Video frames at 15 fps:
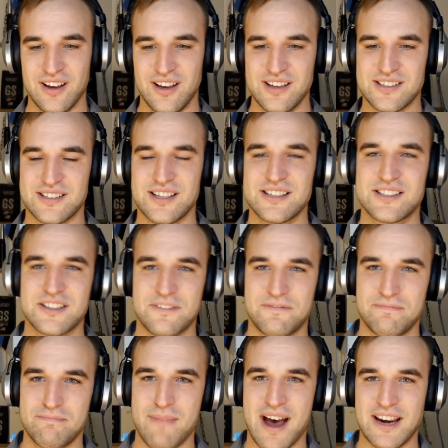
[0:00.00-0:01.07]
Is this
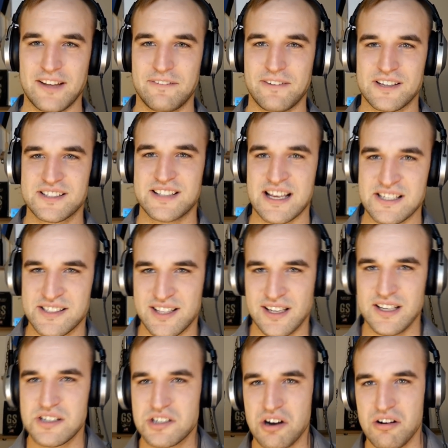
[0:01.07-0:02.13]
the Manifest
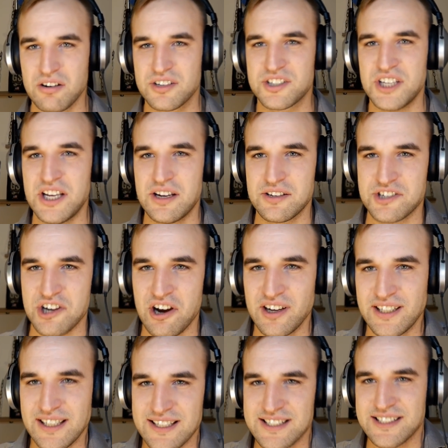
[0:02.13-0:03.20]
Destiny song, Sea to
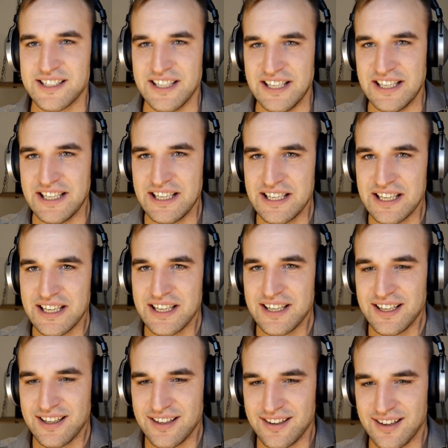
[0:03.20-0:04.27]
Shining Sea?
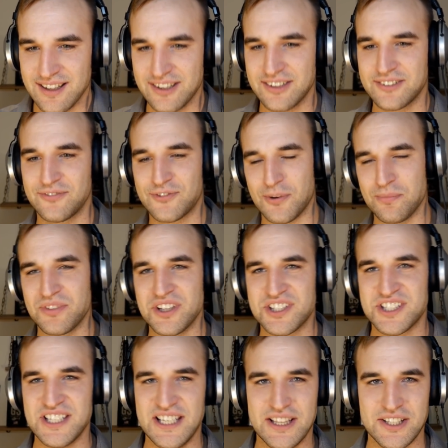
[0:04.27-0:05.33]
Like, from the
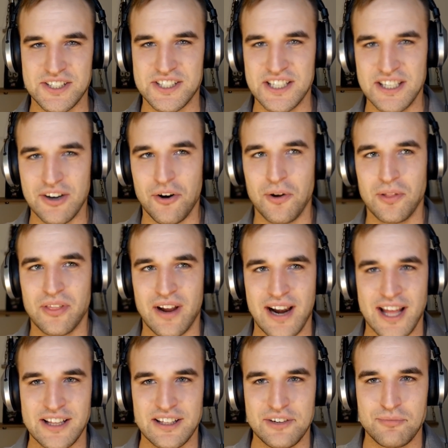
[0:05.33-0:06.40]
sea, all the
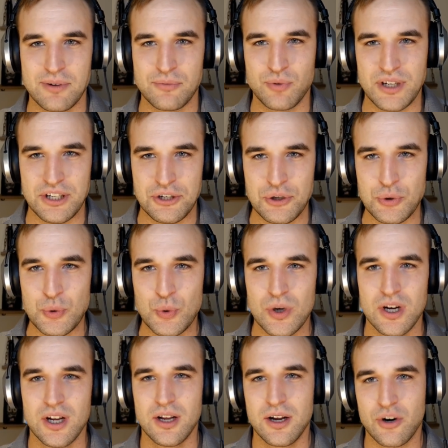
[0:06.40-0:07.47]
land in between two
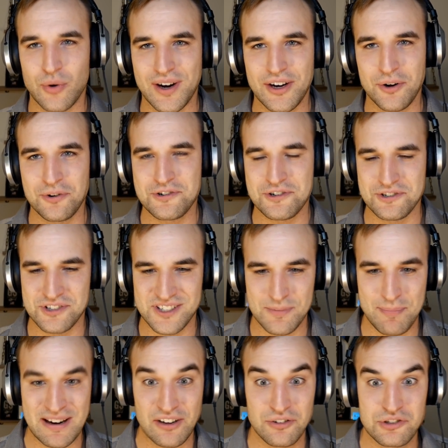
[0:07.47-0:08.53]
great oceans
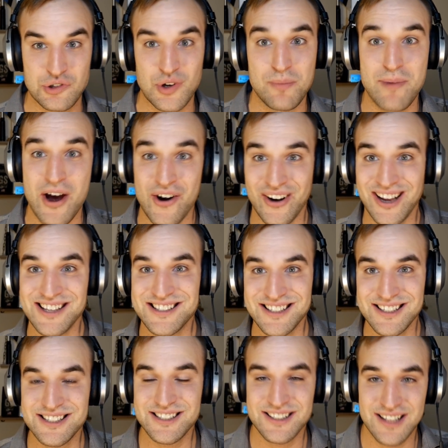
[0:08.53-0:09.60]
belongs to America. Is
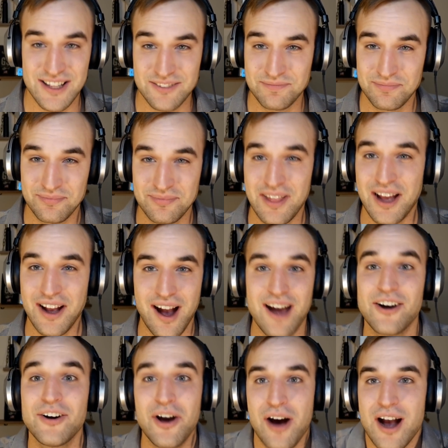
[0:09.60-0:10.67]
this the. I
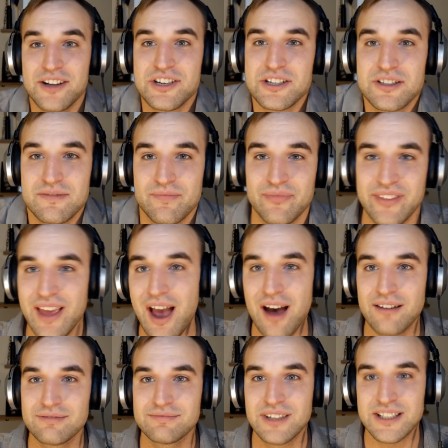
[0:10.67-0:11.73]
don't know, I just. Yeah.
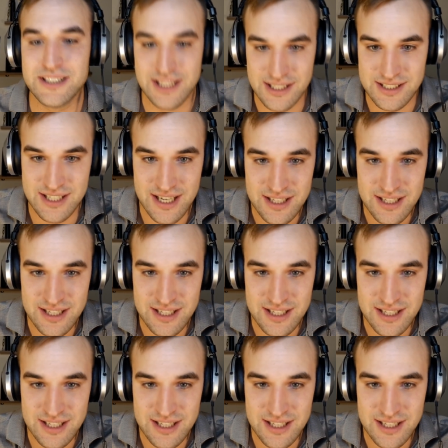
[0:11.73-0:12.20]
Is this